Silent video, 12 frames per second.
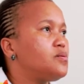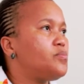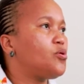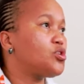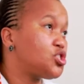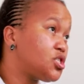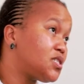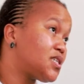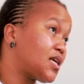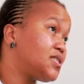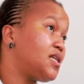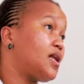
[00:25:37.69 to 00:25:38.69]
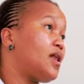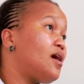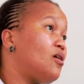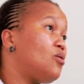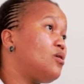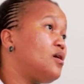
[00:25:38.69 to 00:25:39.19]
Because she's succeeded
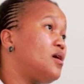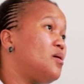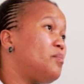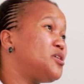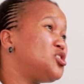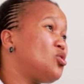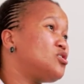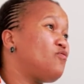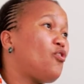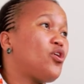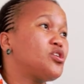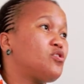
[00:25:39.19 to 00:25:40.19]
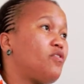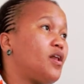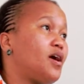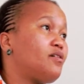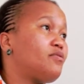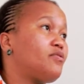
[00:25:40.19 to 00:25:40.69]
now, but she's lost 4 years of her
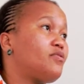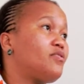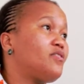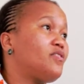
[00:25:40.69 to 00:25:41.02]
life.